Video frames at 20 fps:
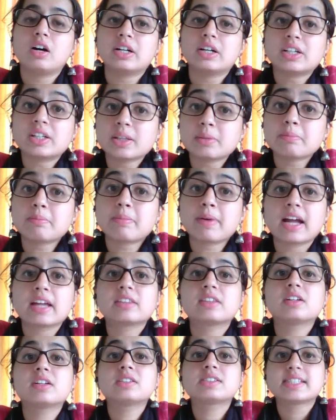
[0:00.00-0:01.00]
written
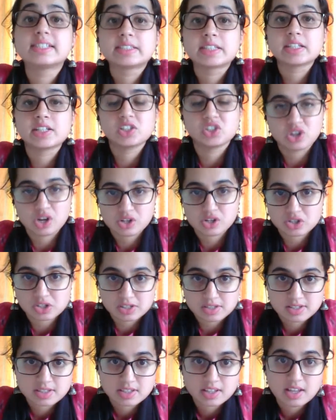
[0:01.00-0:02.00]
by the sitting
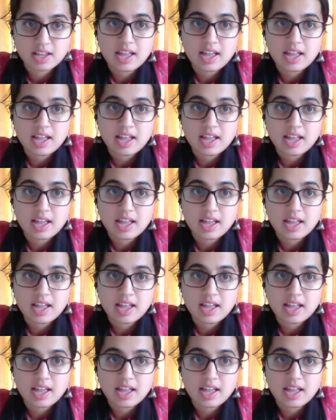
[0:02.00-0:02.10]
judges,